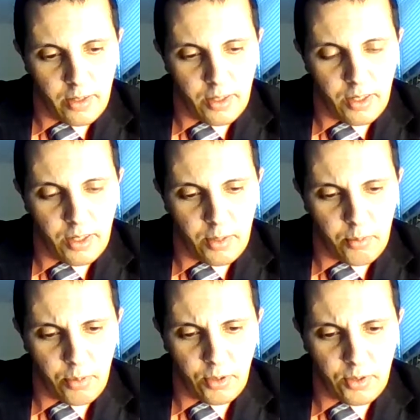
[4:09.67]
The
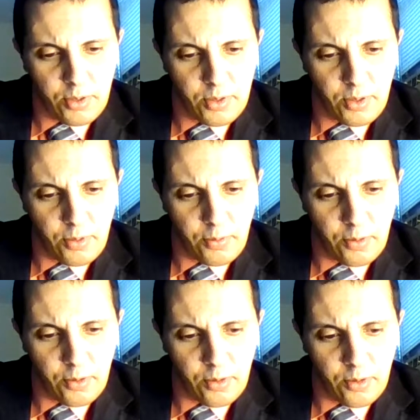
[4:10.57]
importance of
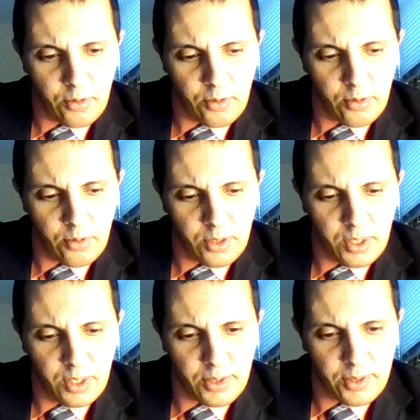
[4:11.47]

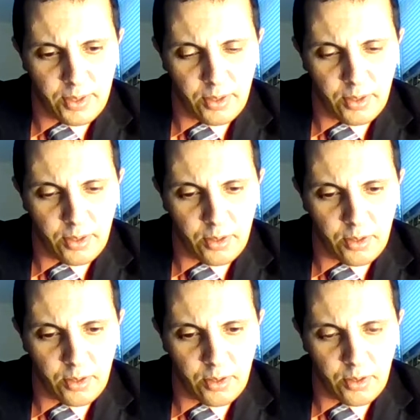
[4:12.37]
this
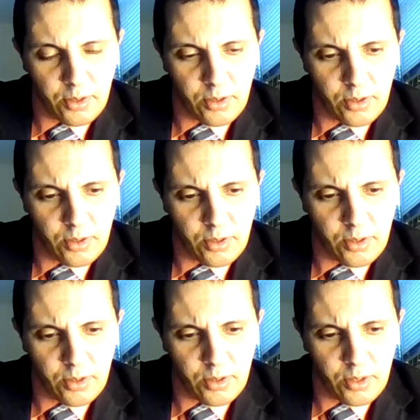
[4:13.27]

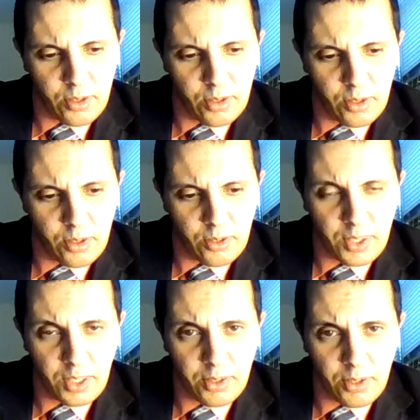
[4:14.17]
in the
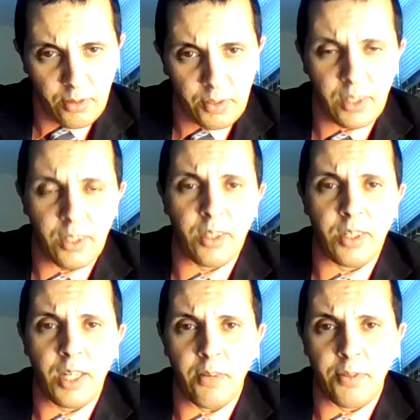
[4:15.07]
context of the
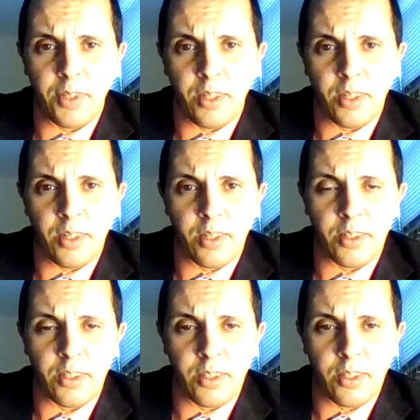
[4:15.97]
NAFTA
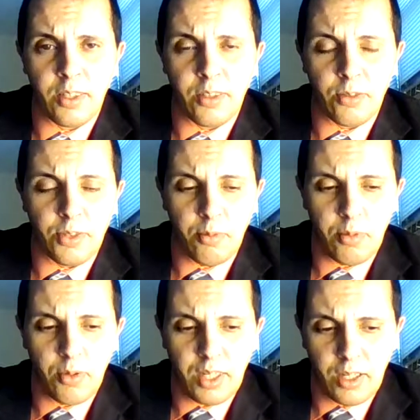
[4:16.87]
and the North
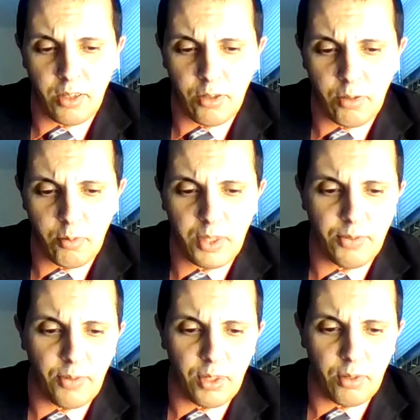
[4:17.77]
American economy
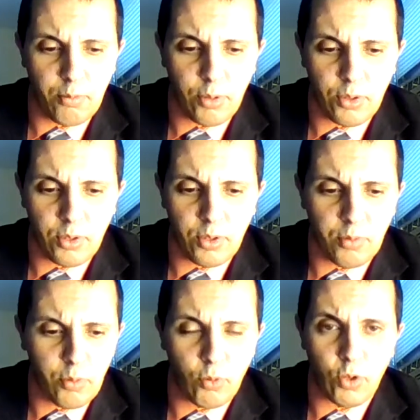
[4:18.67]
is very important,
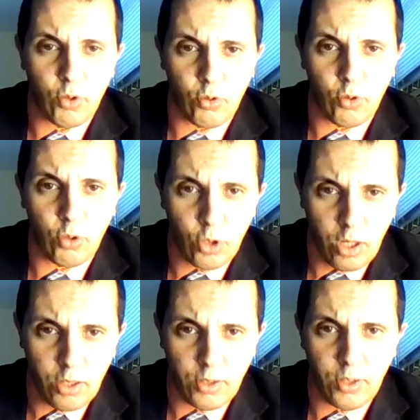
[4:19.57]
but we should
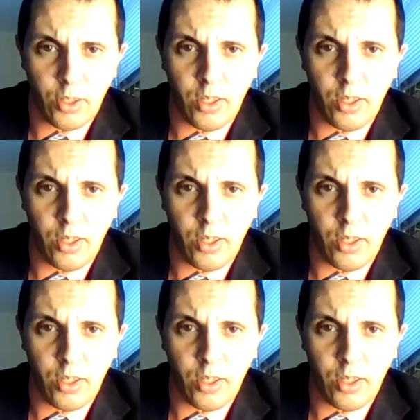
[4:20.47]
not